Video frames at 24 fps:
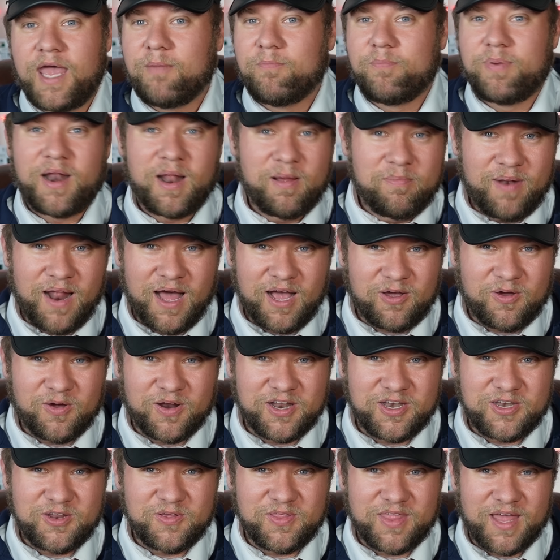But I'm not going to
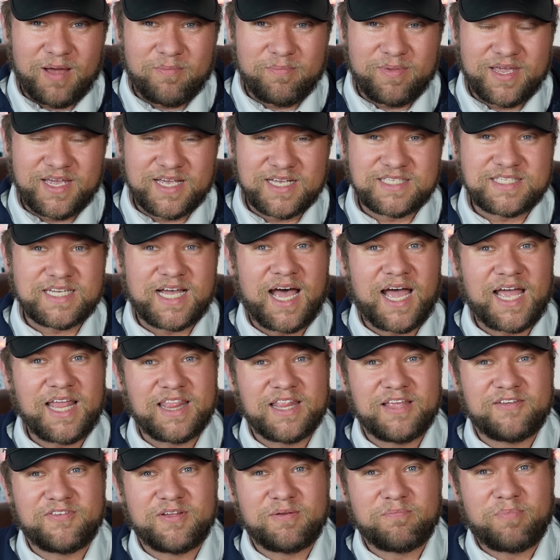do that because I
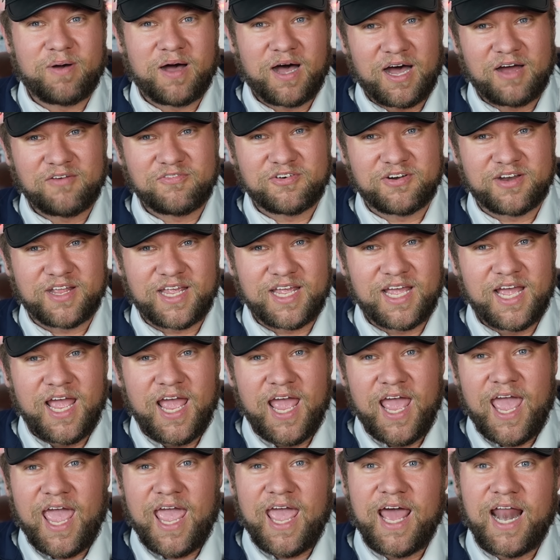live in poverty
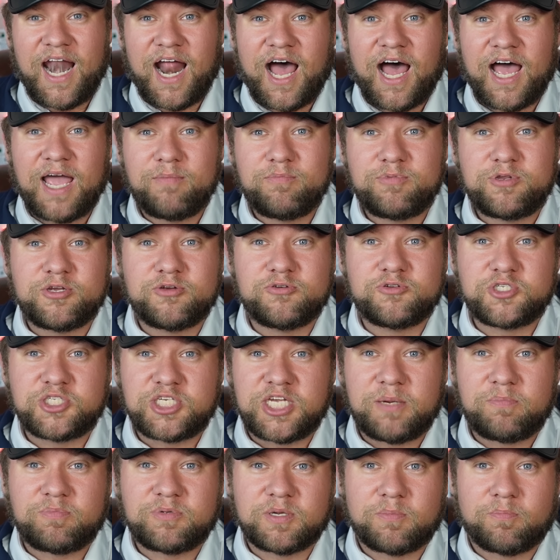and I'm too
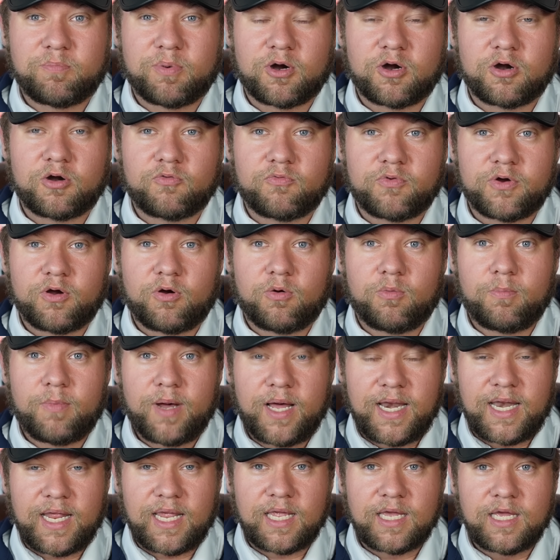cheap to burn real
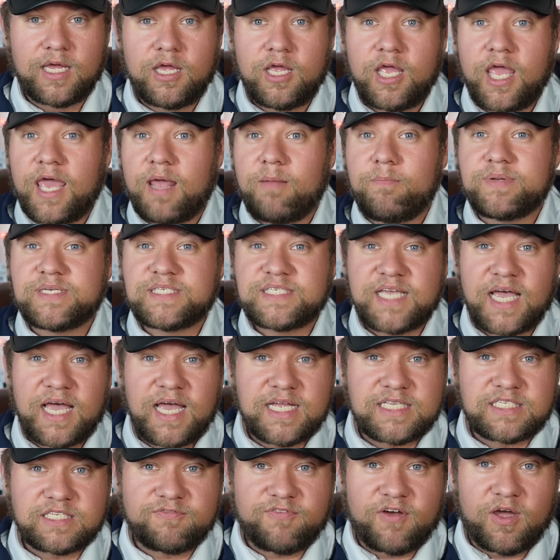money. And
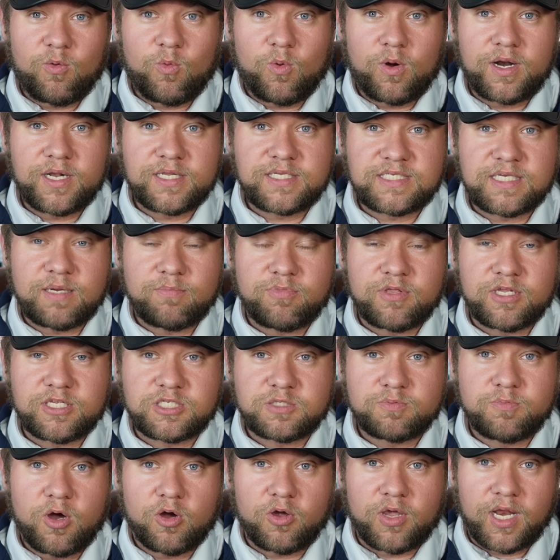besides, if I wanted something
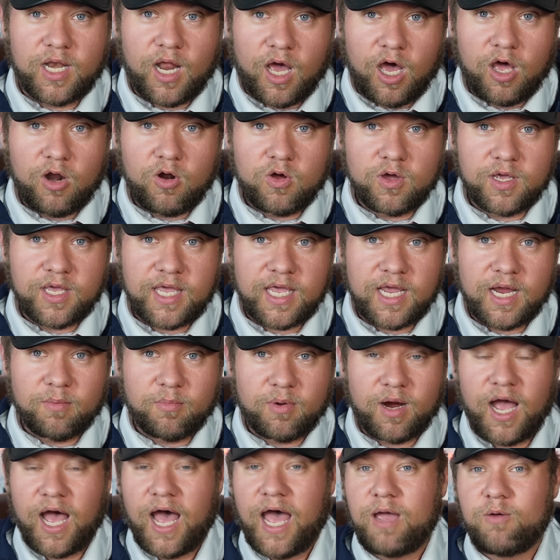smoking hot on
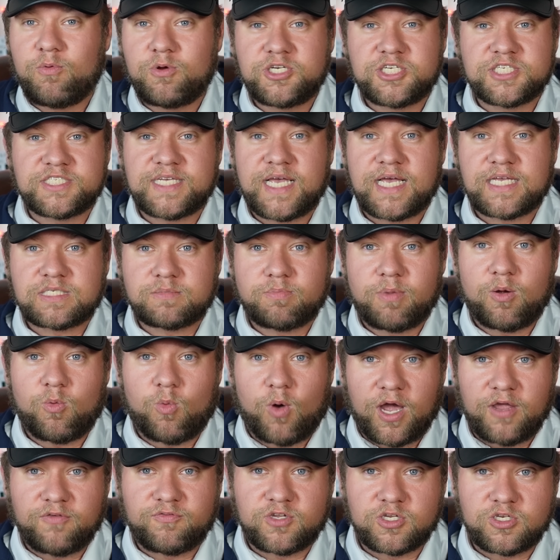camera, I would just ask my
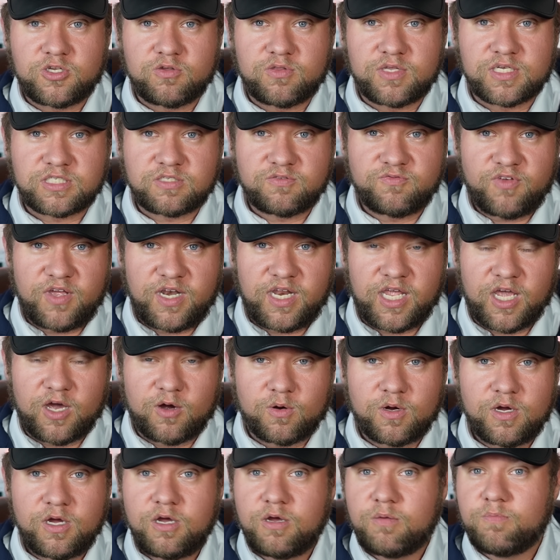wife to do this video.
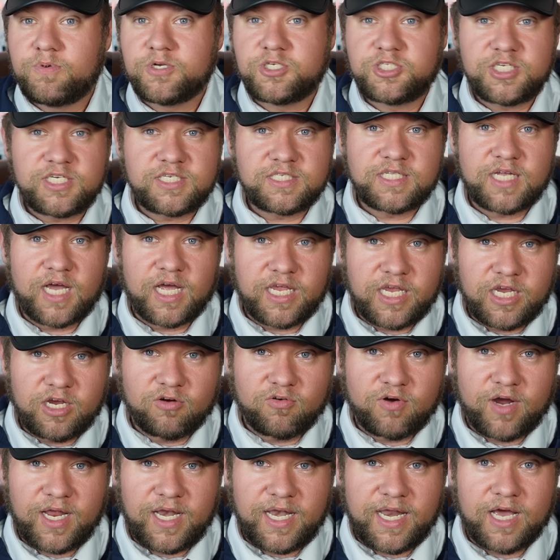But she's not here
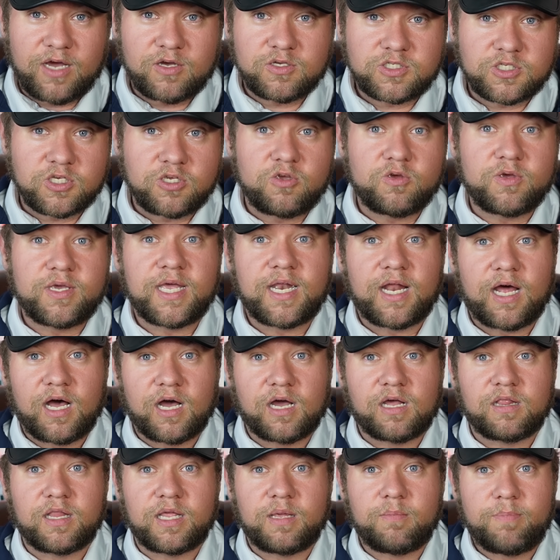right now, so you get
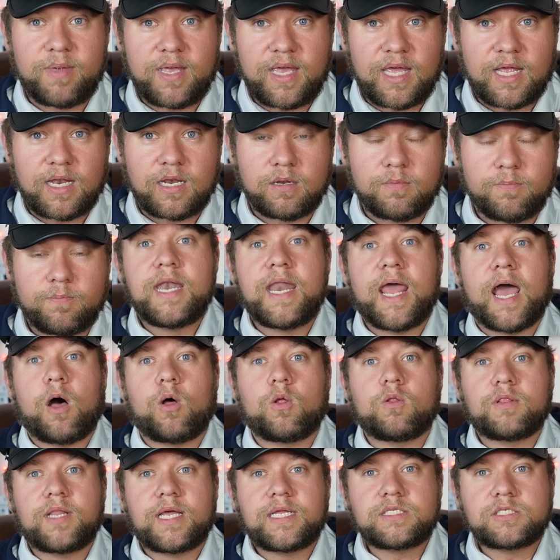Ugly Ben. Now,
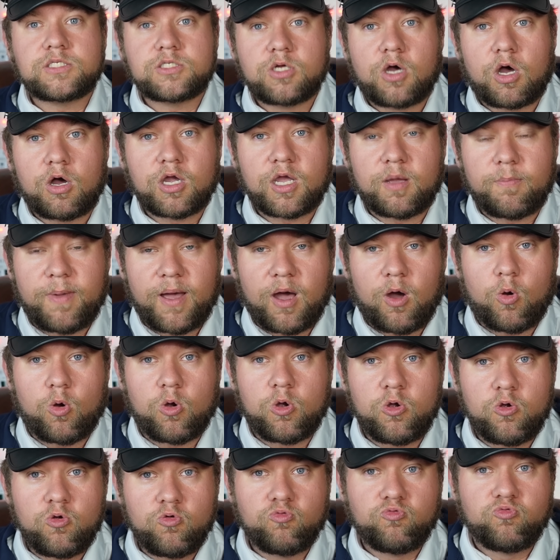let's talk about
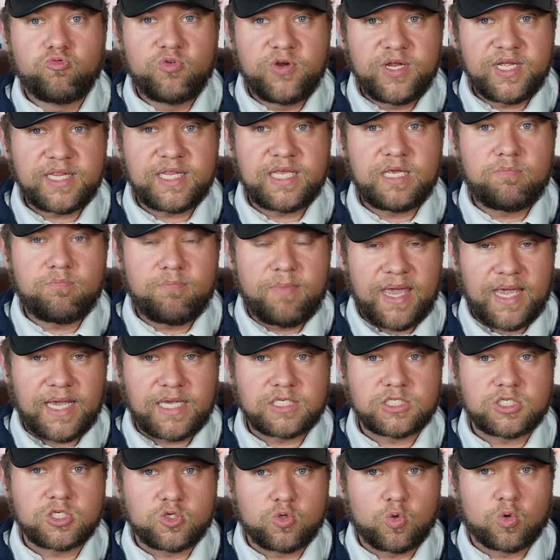who really
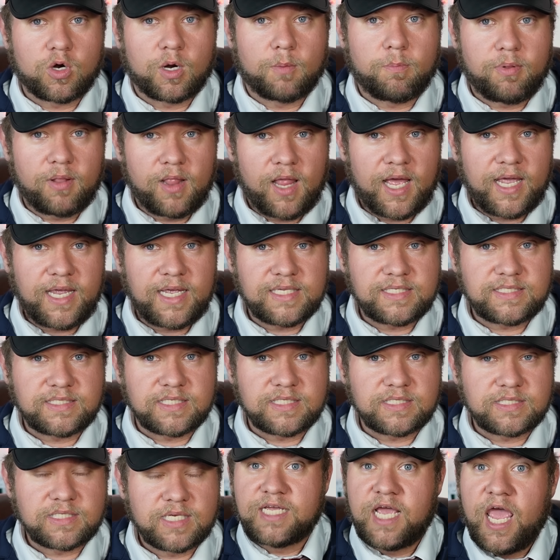makes your
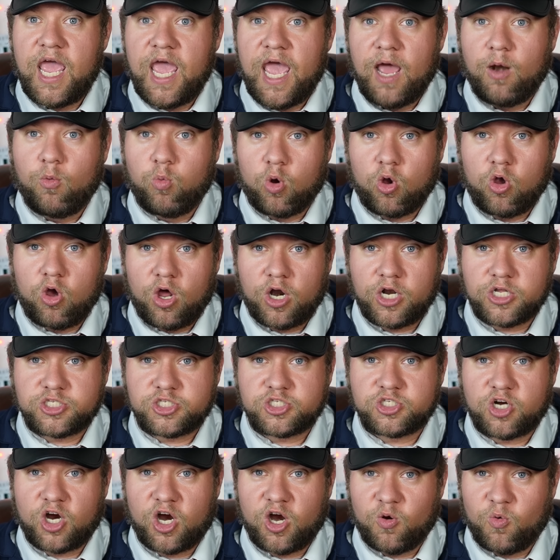appliances. And we're going to
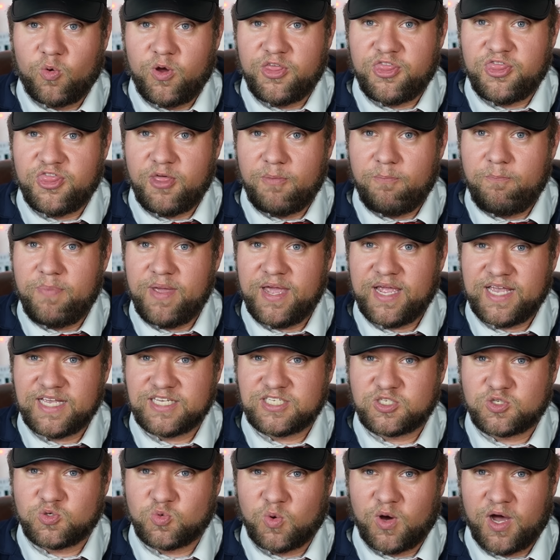start with the
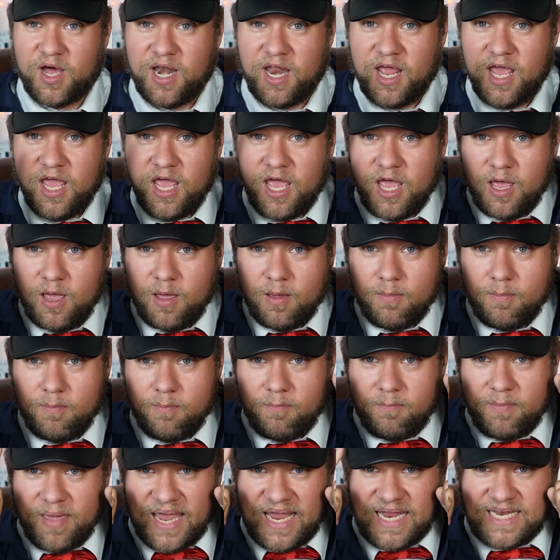biggest one,
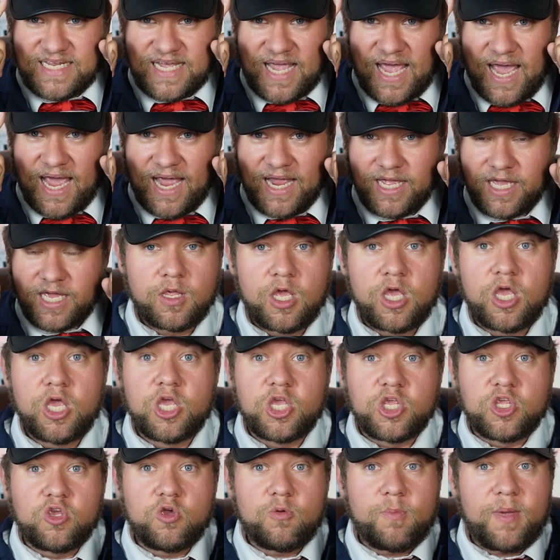Maytag.
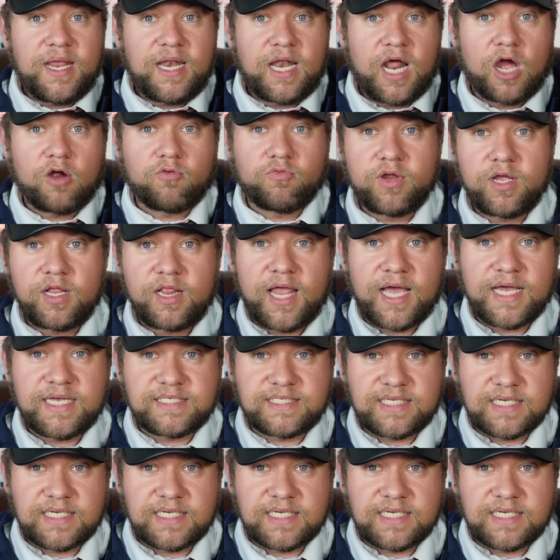You may not realize